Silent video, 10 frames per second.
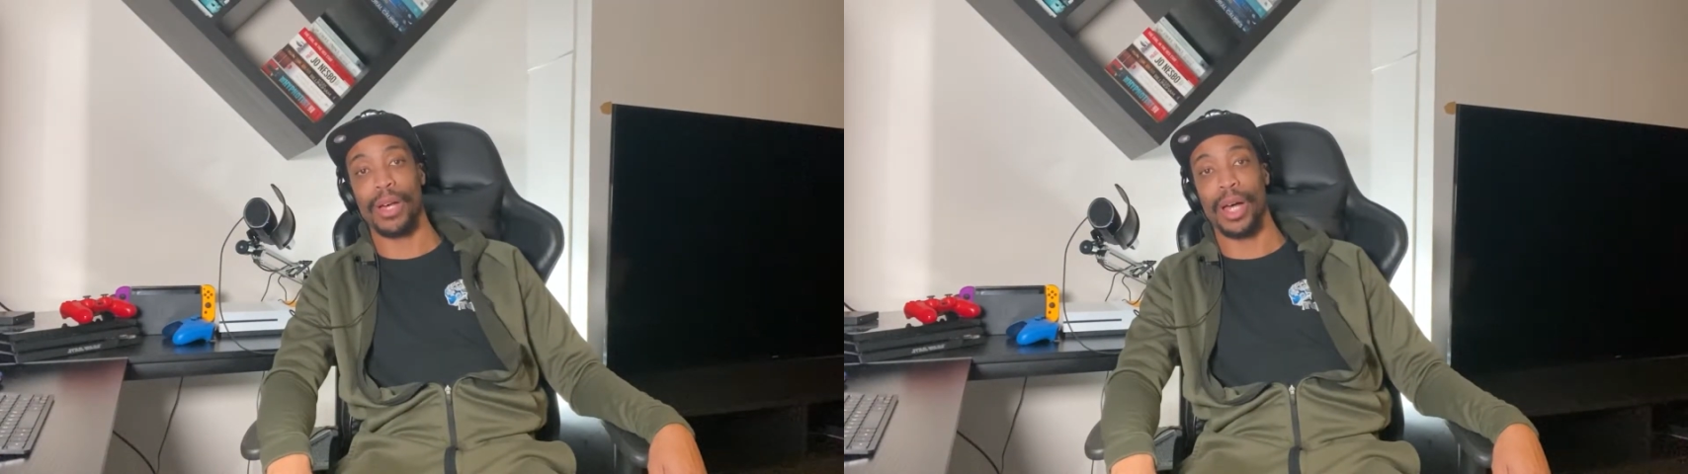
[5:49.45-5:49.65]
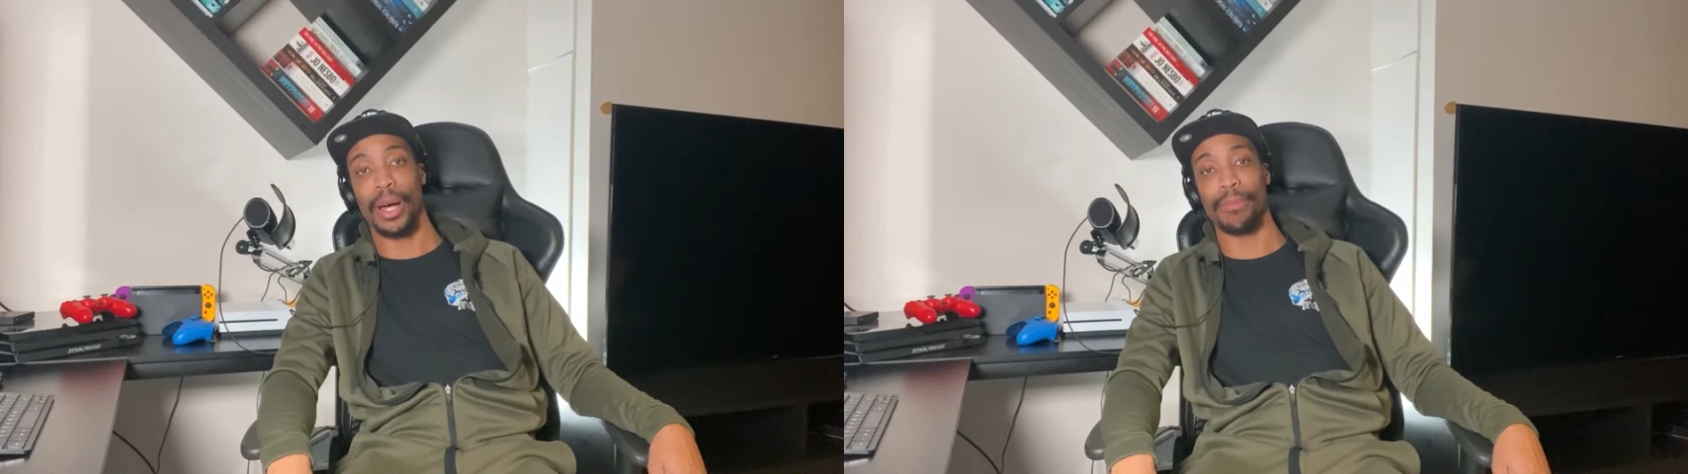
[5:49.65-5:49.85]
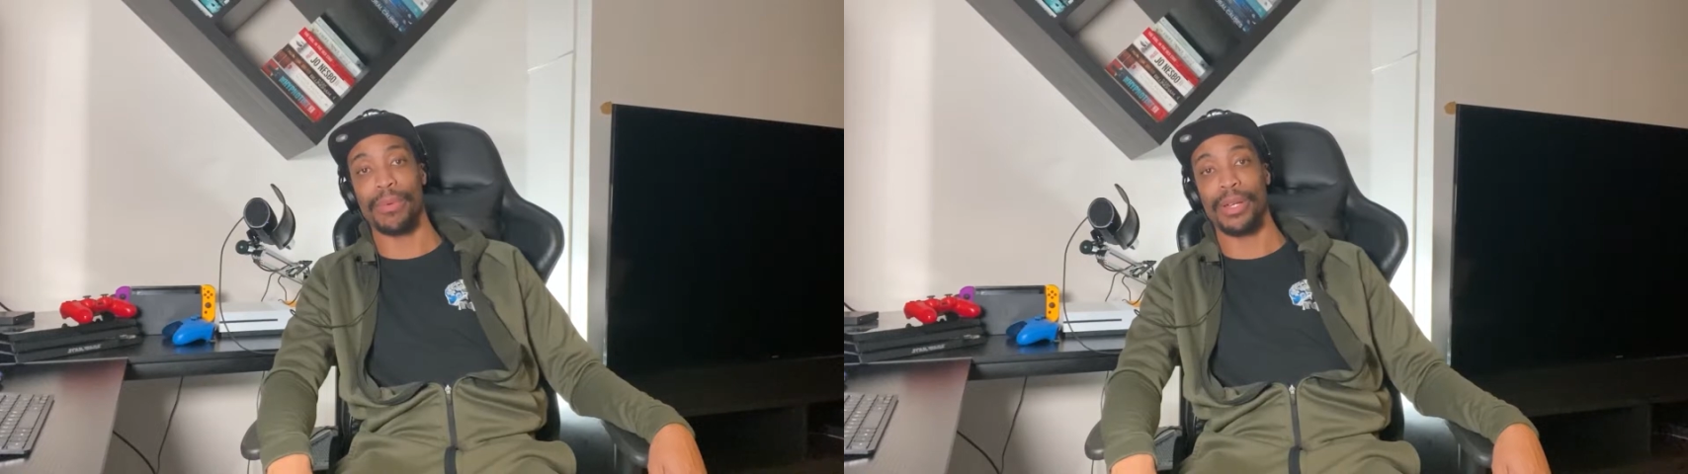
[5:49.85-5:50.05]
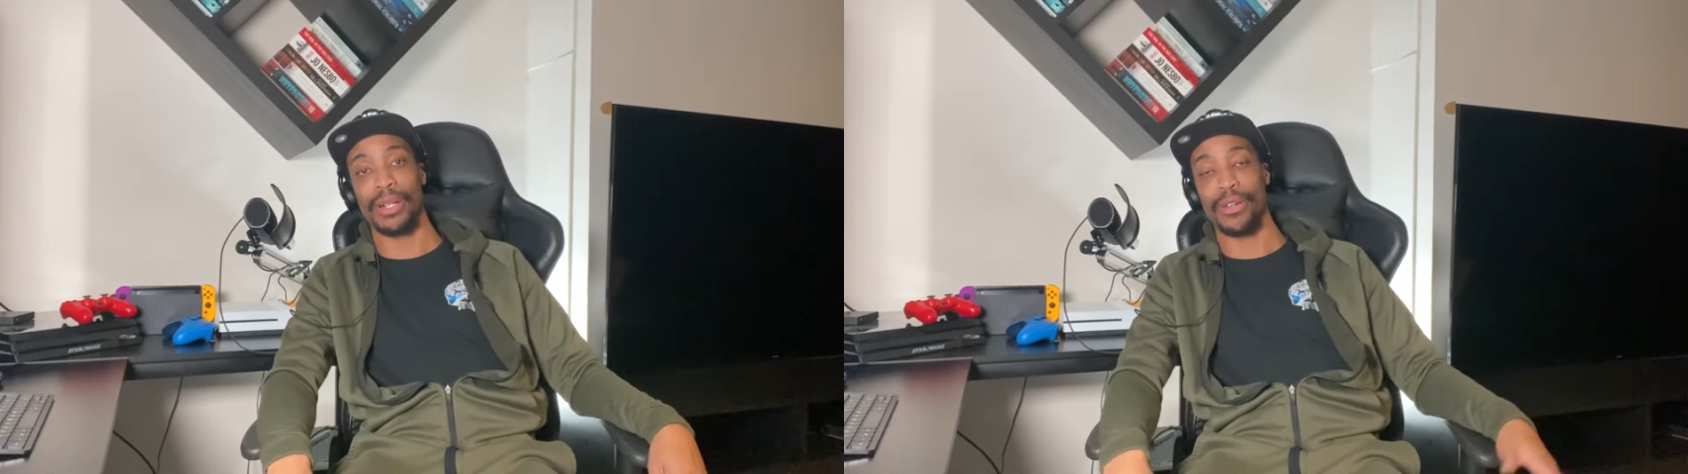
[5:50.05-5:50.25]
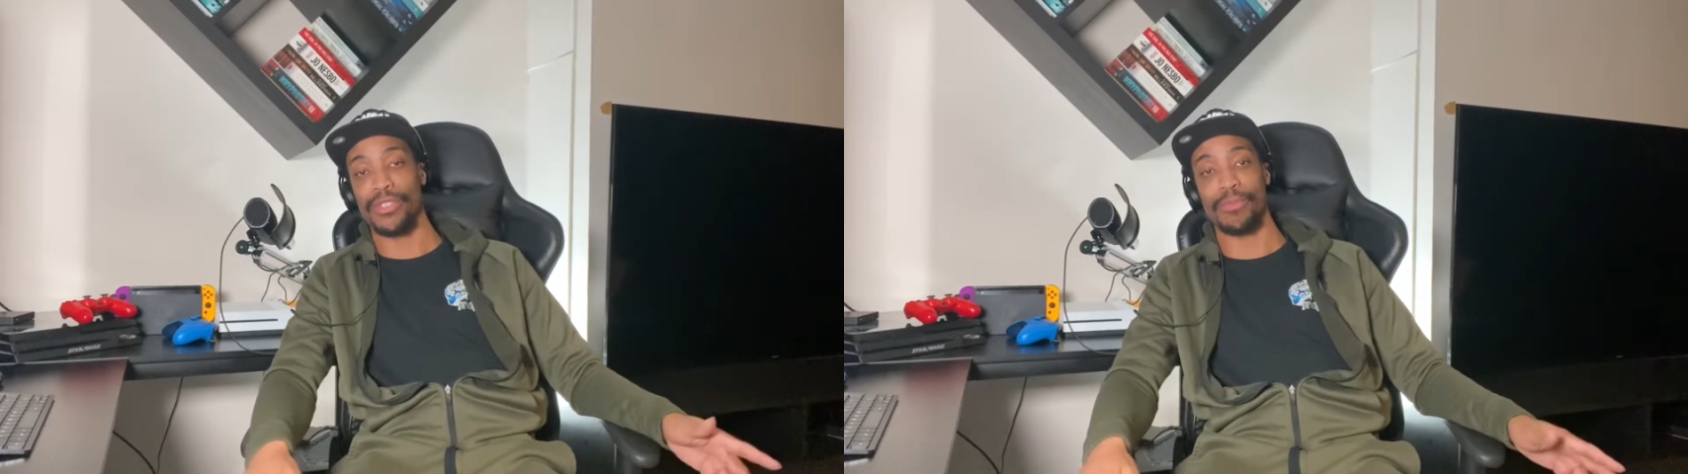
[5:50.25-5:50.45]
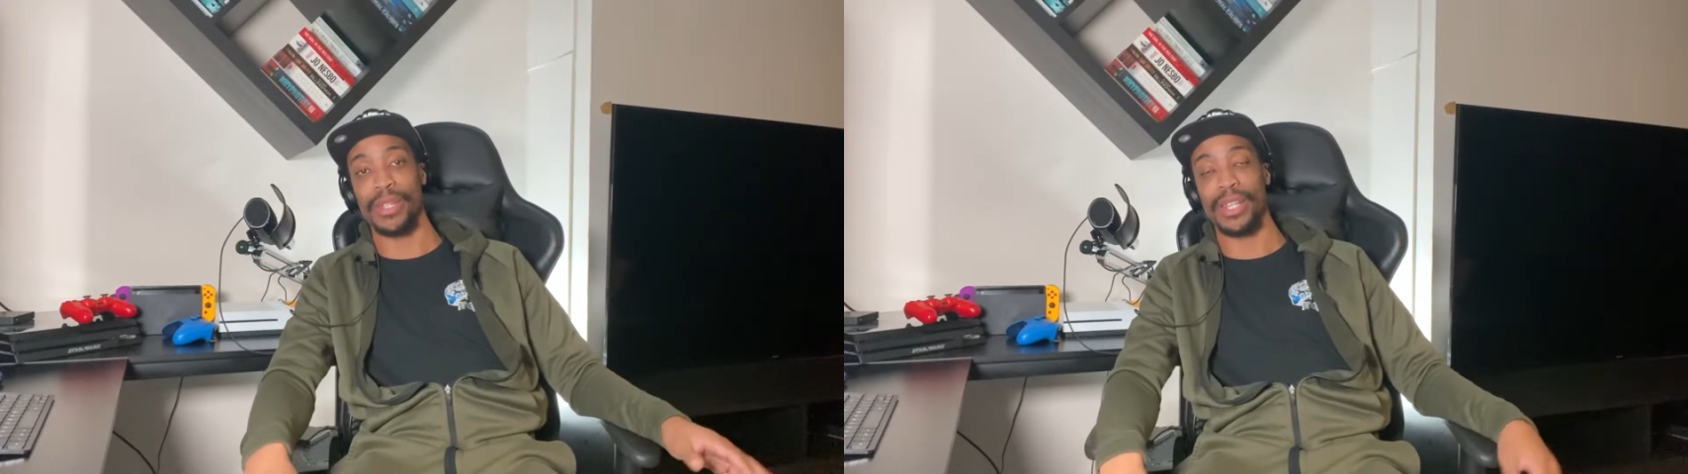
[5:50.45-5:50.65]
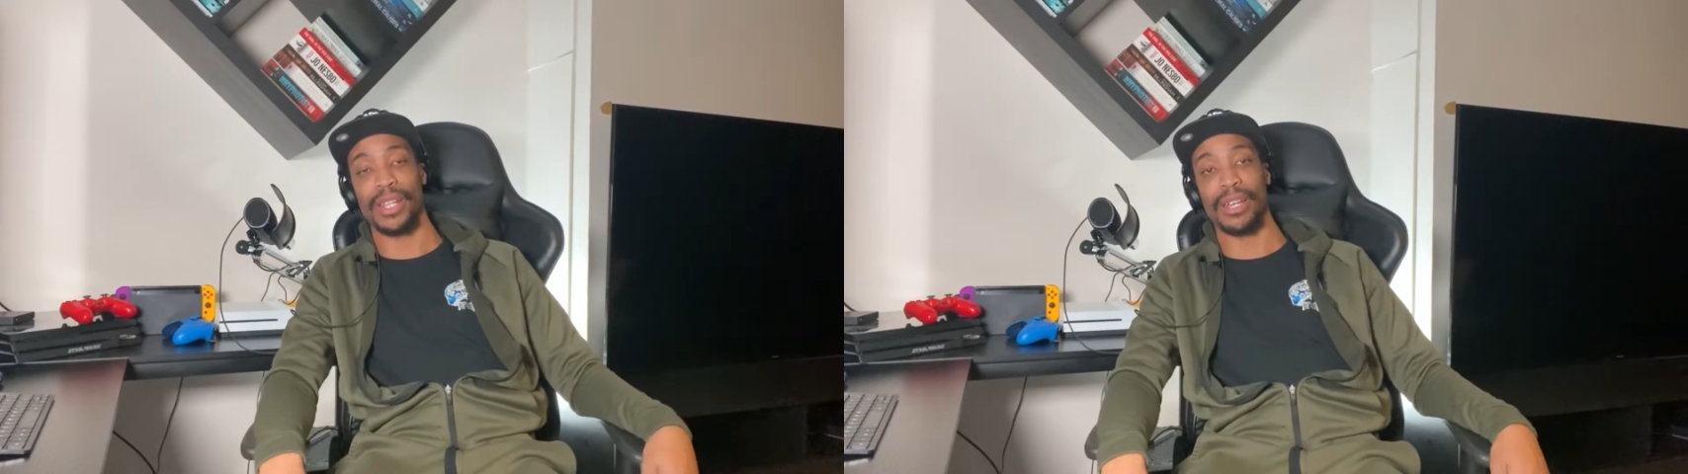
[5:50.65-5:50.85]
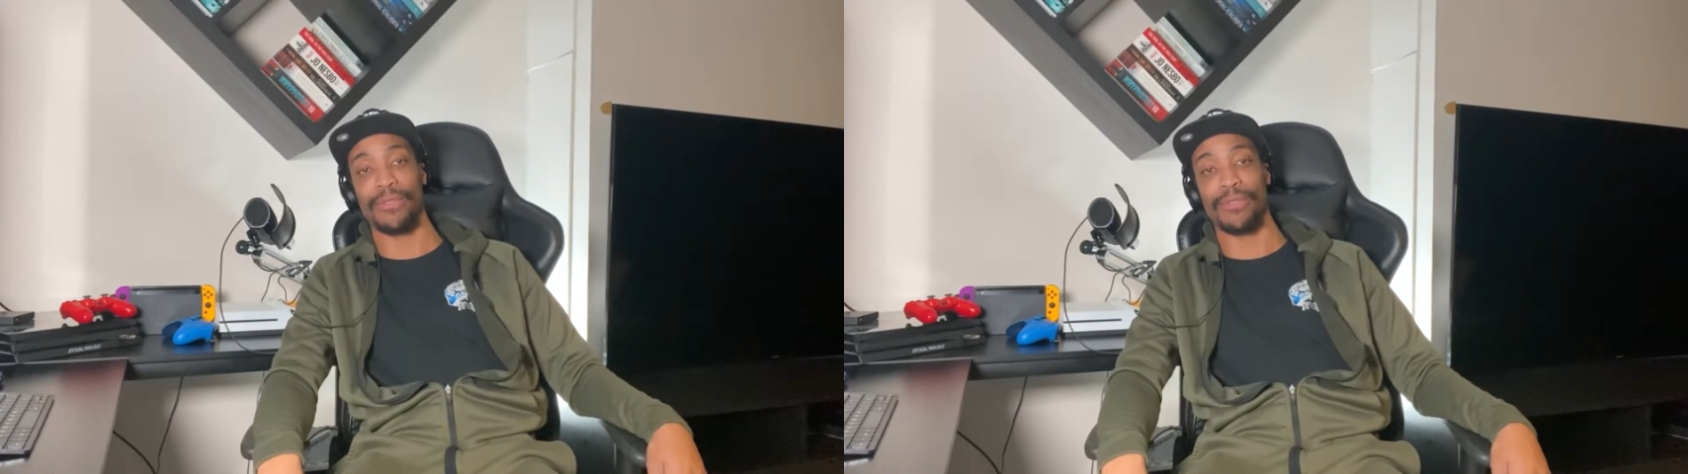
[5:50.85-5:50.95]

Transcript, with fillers: up and I'll just be in there